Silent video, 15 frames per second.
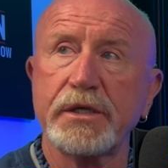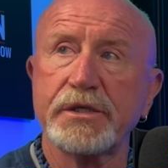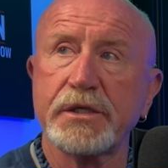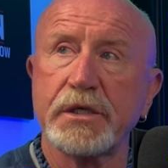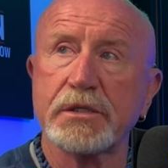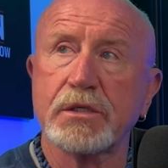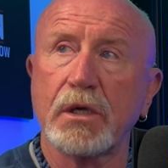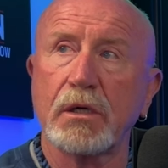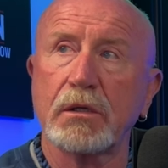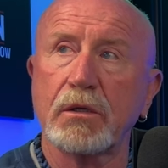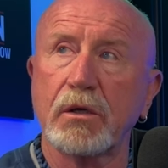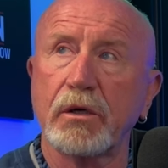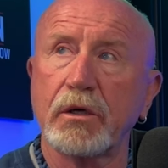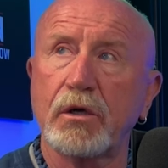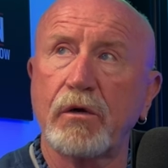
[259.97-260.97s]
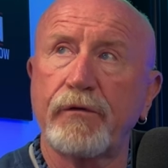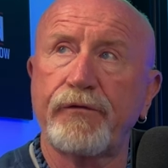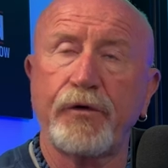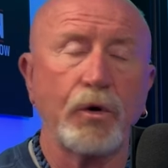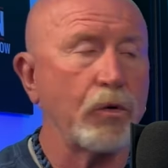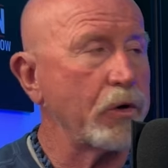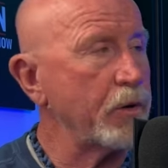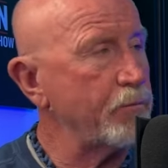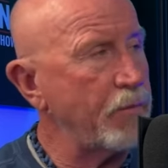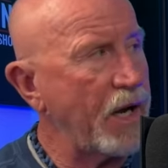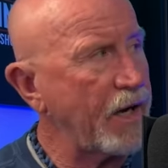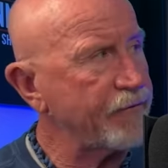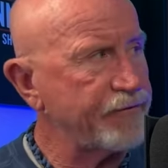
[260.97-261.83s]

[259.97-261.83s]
She's going to learn to go forward and back.